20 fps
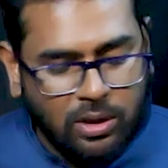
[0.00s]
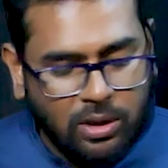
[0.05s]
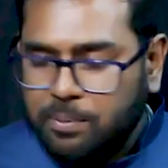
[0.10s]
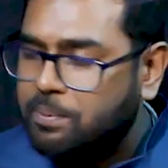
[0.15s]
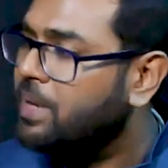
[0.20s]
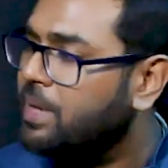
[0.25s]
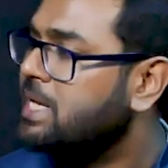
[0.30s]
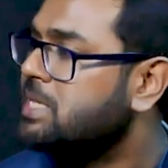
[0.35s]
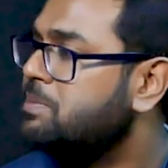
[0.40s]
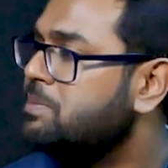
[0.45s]
the
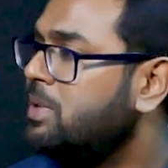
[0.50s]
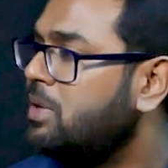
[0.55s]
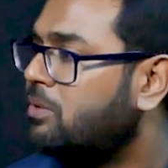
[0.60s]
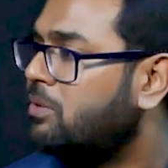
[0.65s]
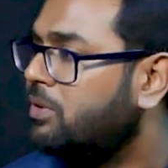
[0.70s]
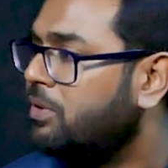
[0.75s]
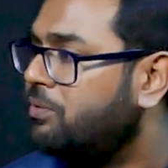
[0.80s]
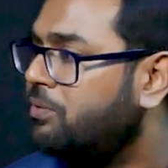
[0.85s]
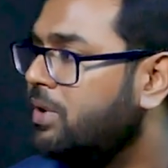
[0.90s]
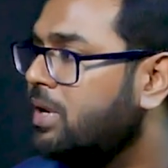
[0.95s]
placement of
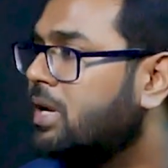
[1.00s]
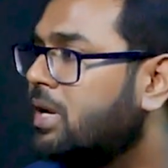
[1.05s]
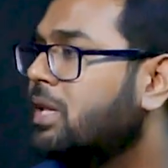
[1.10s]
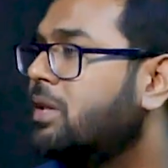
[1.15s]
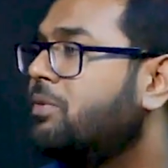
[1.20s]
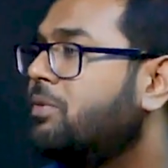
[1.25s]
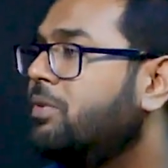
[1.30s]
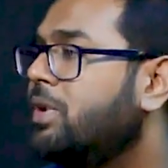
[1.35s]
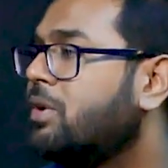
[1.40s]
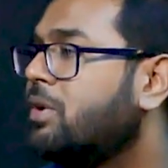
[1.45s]
the finger,
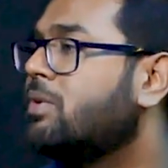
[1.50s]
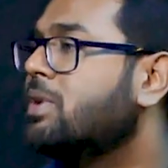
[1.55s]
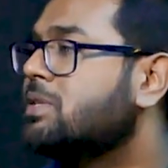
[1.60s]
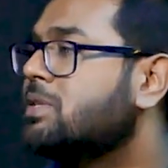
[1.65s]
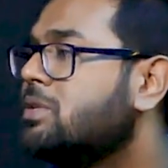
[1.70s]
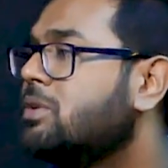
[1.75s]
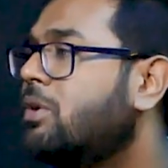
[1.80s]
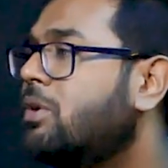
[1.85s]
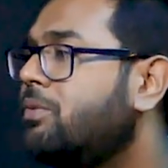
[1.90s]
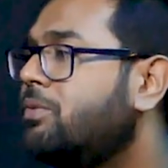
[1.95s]
the
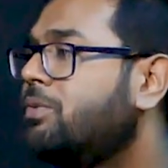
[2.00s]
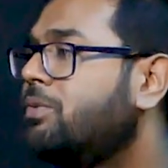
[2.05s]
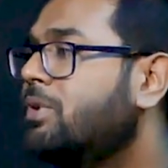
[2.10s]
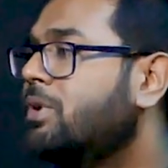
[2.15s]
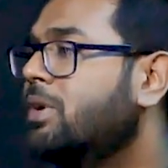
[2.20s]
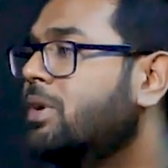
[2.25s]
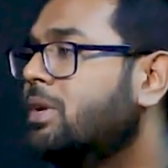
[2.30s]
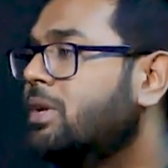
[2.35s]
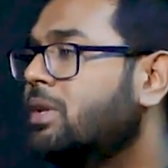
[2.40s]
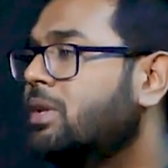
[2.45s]
frequency of
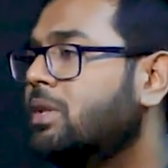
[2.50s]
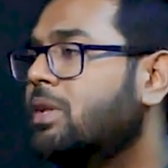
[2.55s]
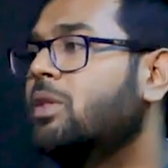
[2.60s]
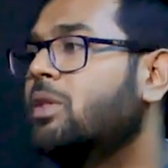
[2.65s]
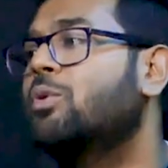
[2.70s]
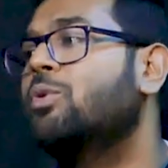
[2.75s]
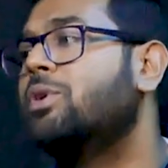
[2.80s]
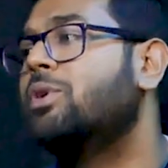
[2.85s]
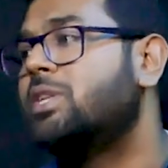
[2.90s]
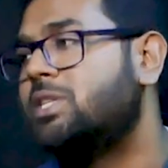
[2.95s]
the
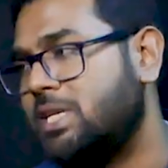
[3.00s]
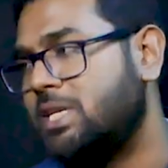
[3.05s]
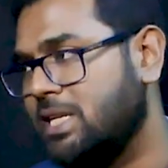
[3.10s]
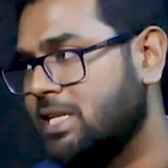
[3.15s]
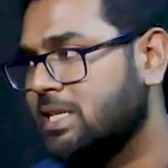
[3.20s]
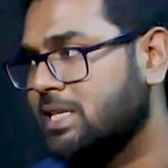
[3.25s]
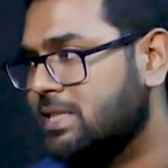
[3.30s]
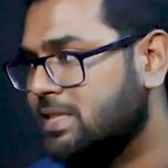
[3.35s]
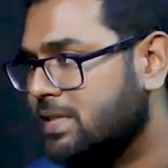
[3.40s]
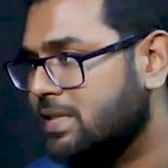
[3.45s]
note
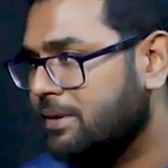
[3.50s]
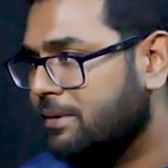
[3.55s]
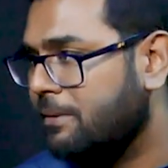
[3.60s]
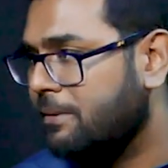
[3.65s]
changes.